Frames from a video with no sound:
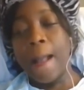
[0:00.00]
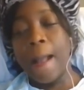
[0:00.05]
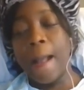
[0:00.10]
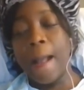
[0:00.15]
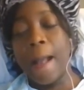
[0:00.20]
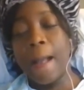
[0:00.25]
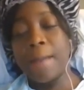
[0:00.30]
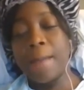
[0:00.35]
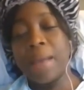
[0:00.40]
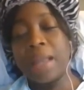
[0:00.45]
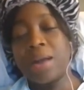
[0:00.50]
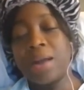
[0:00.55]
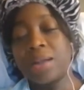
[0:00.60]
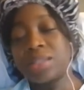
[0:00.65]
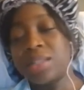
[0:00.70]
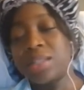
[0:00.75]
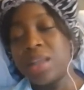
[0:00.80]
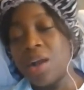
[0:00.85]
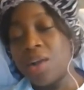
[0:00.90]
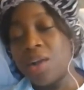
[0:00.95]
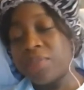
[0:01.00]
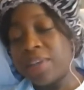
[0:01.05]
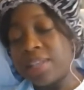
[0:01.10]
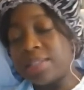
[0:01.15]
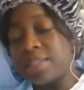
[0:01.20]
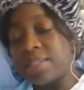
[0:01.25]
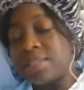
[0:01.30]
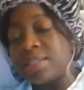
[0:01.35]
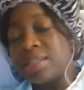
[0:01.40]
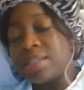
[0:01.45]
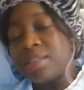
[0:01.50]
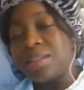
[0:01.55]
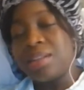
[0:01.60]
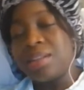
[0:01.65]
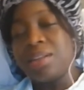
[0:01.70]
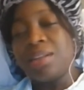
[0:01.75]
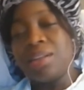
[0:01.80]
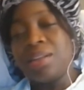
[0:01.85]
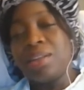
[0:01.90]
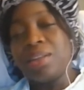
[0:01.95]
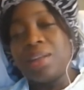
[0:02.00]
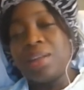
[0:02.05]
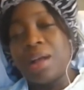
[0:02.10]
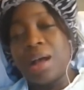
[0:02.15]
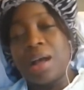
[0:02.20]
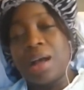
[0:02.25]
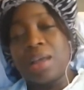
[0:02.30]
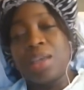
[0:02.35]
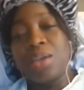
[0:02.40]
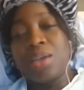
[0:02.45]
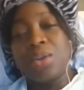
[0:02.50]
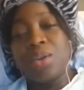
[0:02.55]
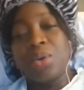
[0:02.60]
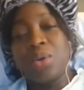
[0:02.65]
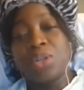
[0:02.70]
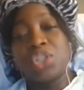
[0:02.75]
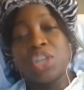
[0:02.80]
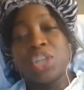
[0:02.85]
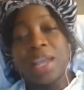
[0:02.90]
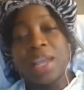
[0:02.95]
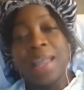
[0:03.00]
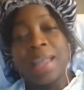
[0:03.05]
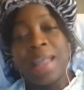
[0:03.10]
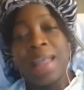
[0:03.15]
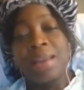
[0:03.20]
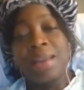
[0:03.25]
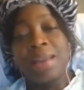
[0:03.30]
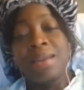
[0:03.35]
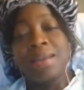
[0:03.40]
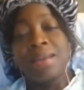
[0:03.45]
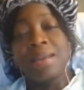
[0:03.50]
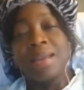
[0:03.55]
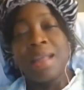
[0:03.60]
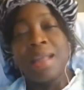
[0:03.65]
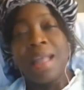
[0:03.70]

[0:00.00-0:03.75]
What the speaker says: I got to the office, you know, you check in,